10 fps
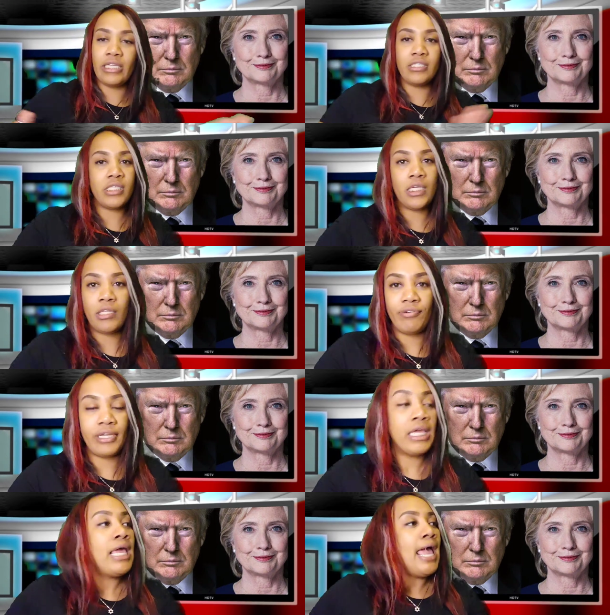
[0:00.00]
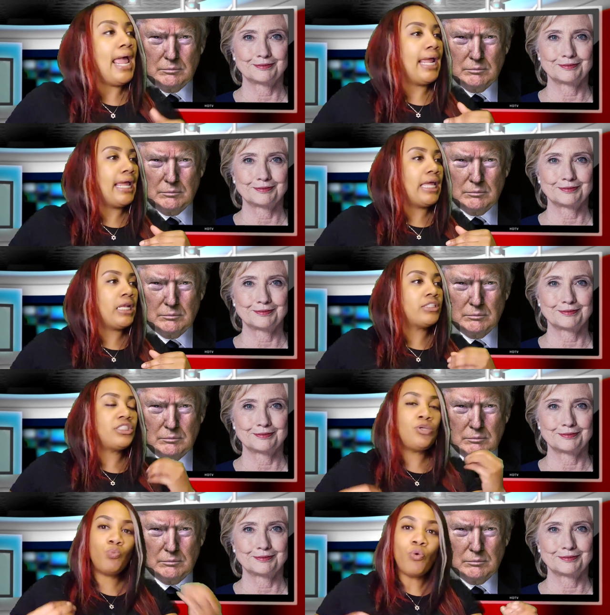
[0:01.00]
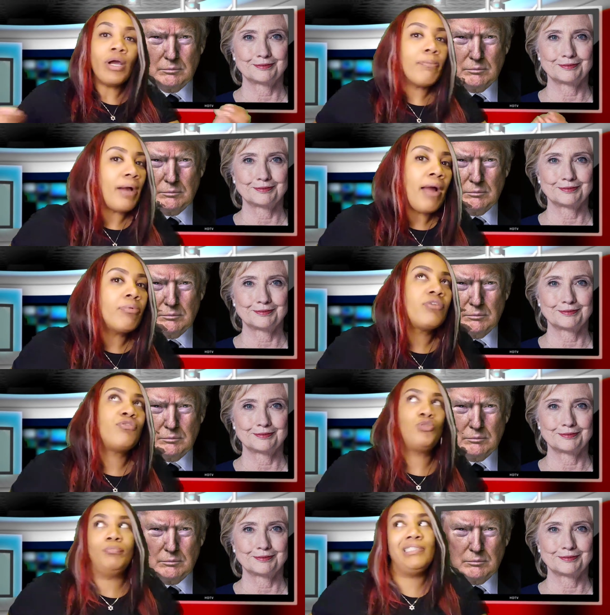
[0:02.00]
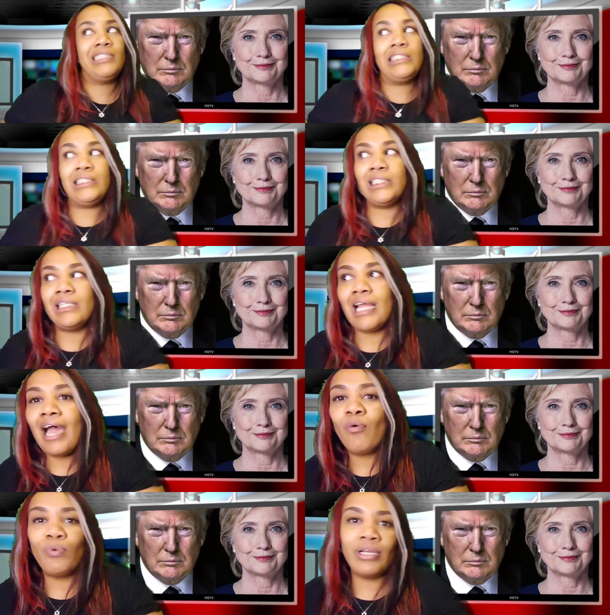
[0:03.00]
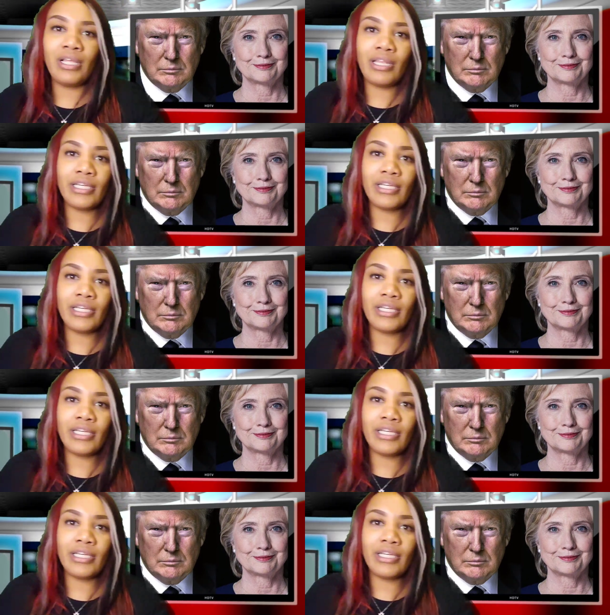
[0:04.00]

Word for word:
Speaker 1: against Hillary, and she won popular votes, but she did not win the